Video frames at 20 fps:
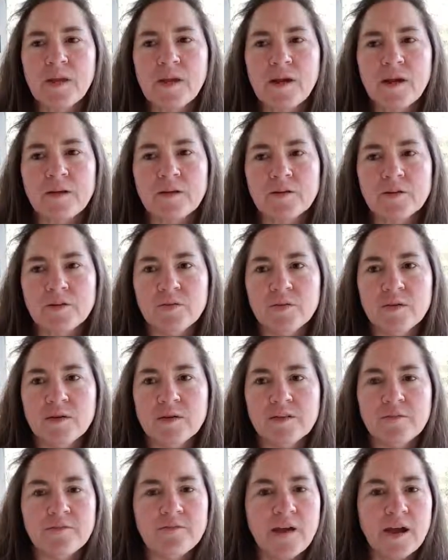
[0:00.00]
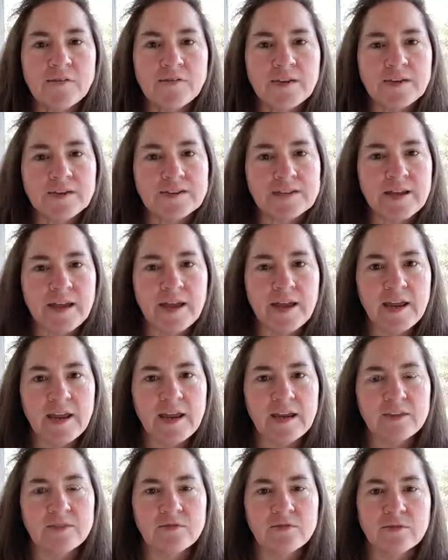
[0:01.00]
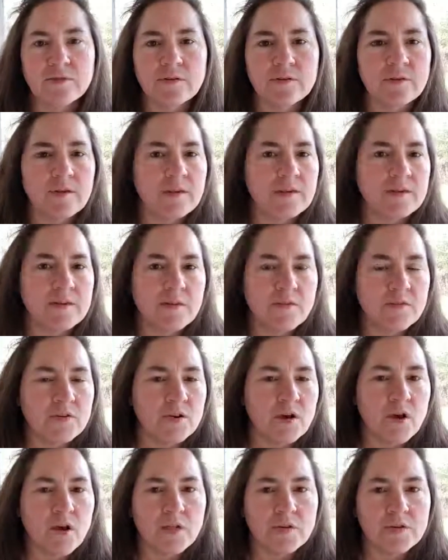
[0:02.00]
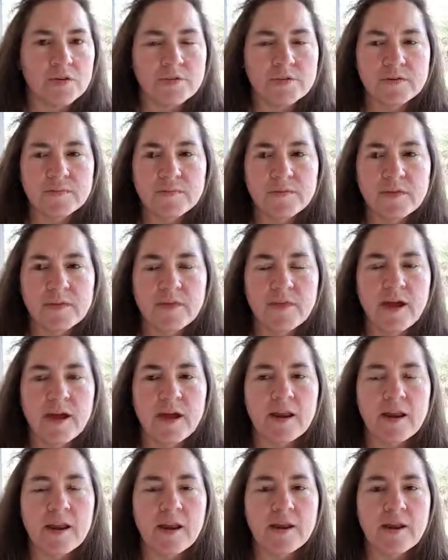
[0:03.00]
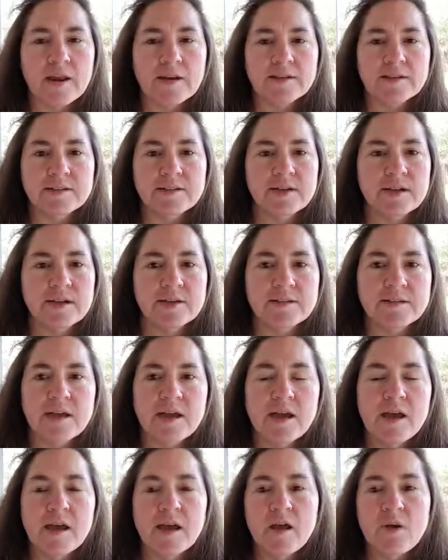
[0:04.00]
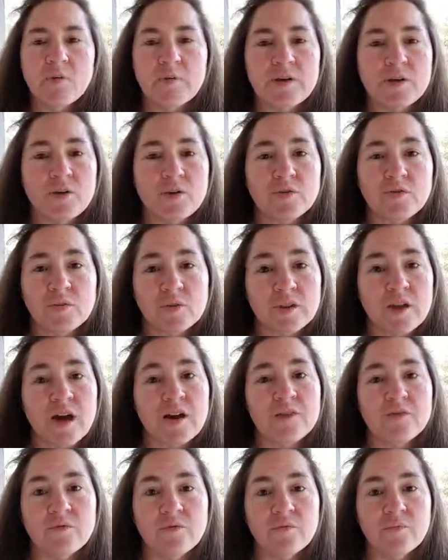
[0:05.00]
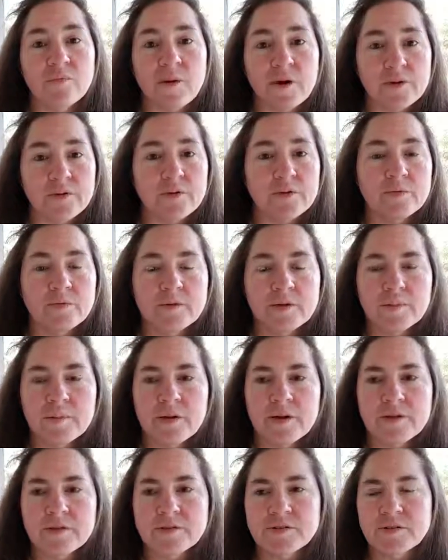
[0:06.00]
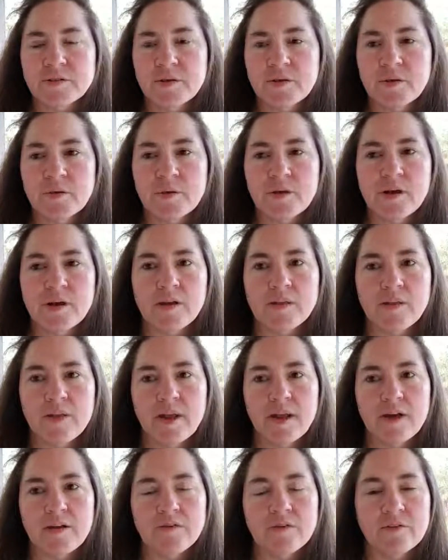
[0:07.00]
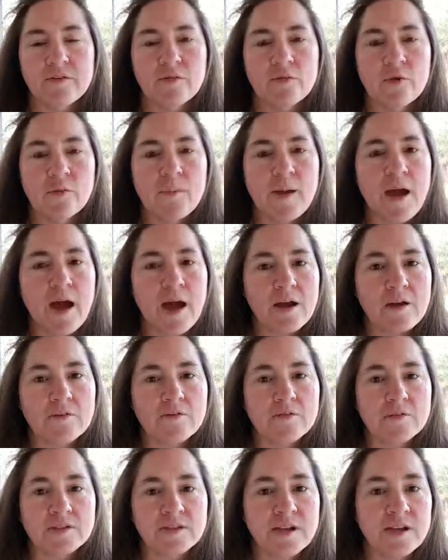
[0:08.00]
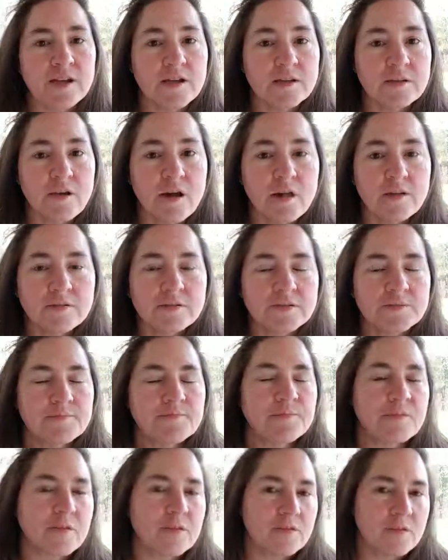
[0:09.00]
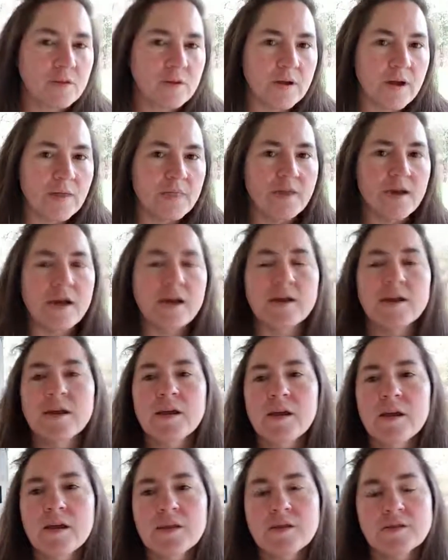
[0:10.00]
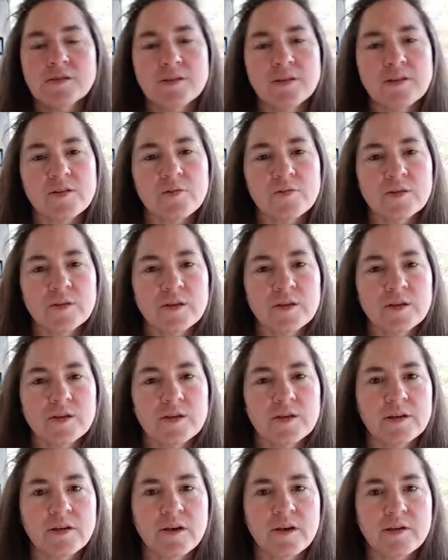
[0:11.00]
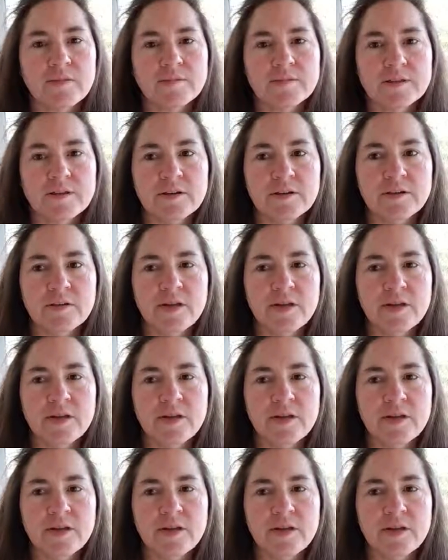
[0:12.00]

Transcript: Uh, you can get the five dozen eggs for it's like seven dollars like that. And I did get we go through a lot of butter, real butter, so they have four pack for ten dollars. So I got that. So that's a really good um, deal.